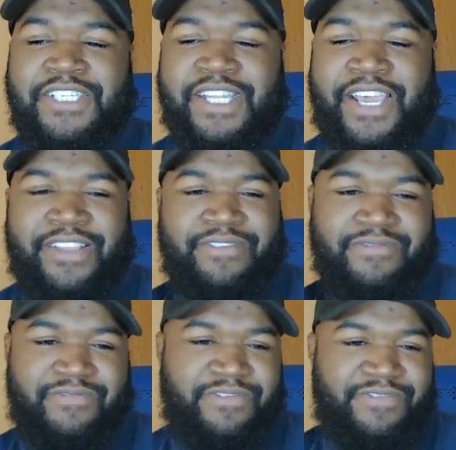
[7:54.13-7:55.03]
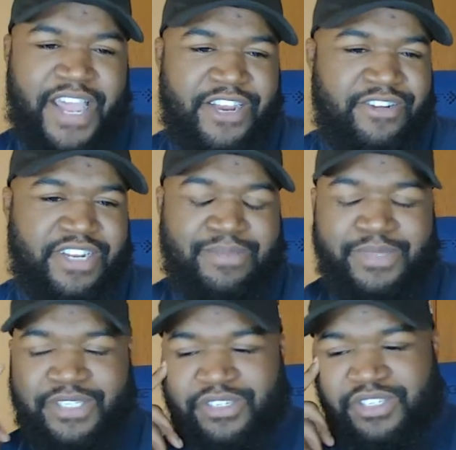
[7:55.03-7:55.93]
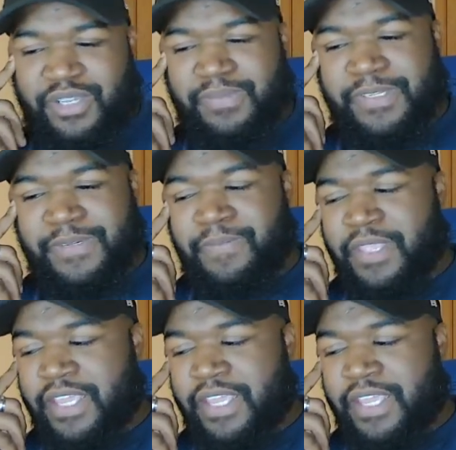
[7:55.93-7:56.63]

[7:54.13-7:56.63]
like fire demons or something.